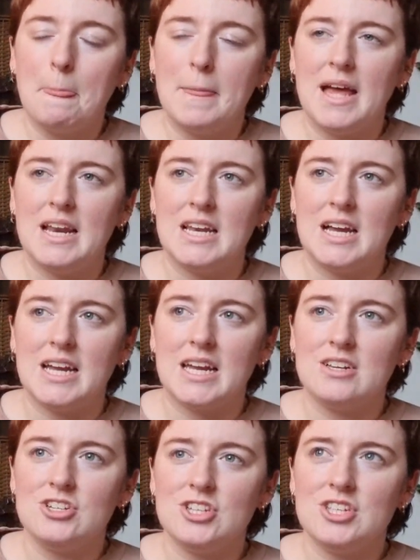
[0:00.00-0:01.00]
And I
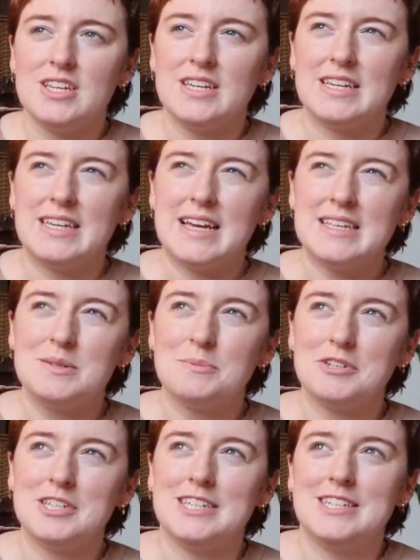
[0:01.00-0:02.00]
just, I guess,
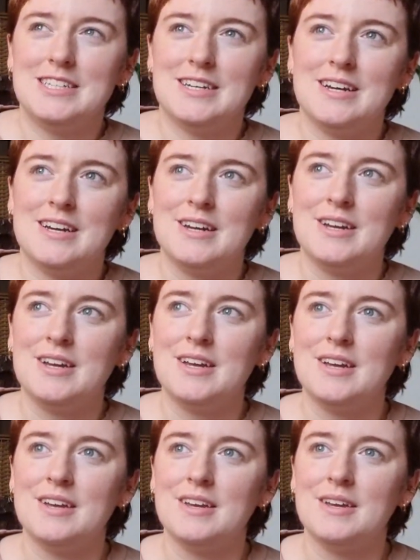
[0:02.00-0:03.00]
wanted to
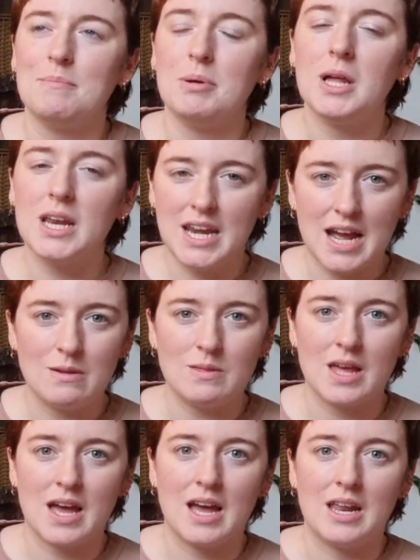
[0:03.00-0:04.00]
put it out
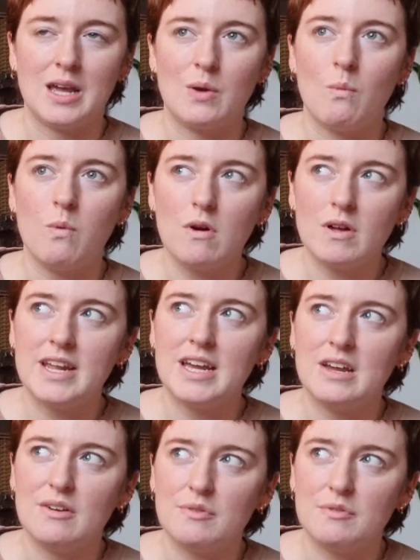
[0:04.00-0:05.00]
there. Like, what
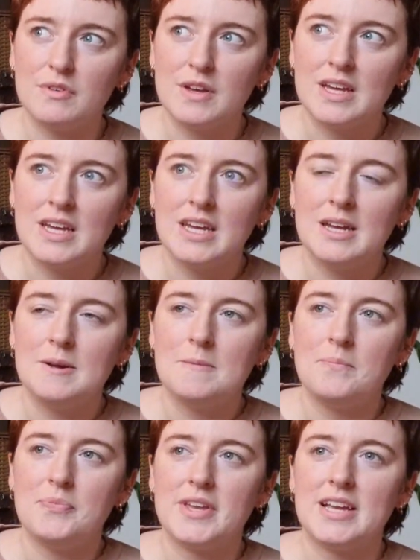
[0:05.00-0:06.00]
if
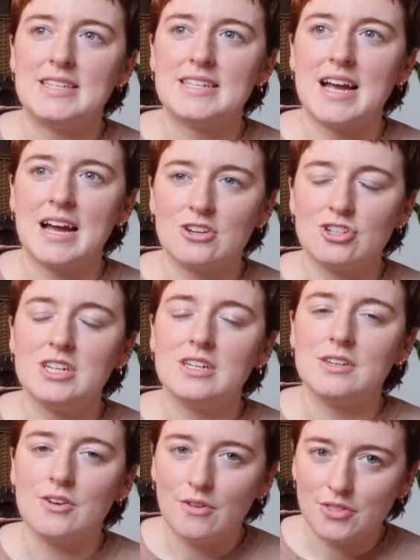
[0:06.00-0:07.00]
it's actually
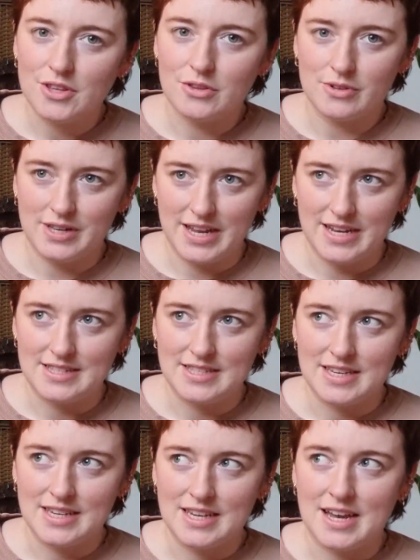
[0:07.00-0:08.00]
not that you're
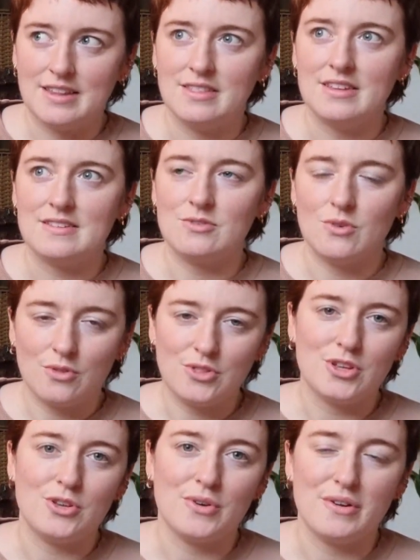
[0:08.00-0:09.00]
lazy and it's not
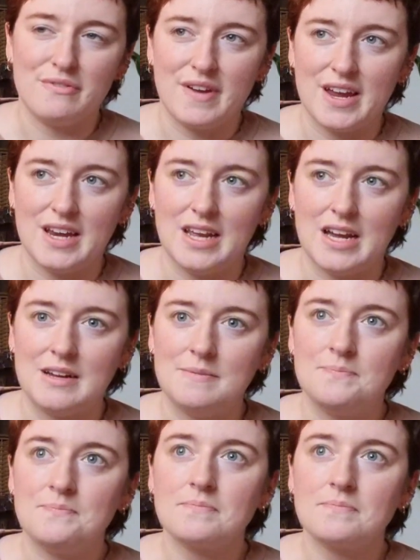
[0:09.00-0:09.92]
that you're a failure?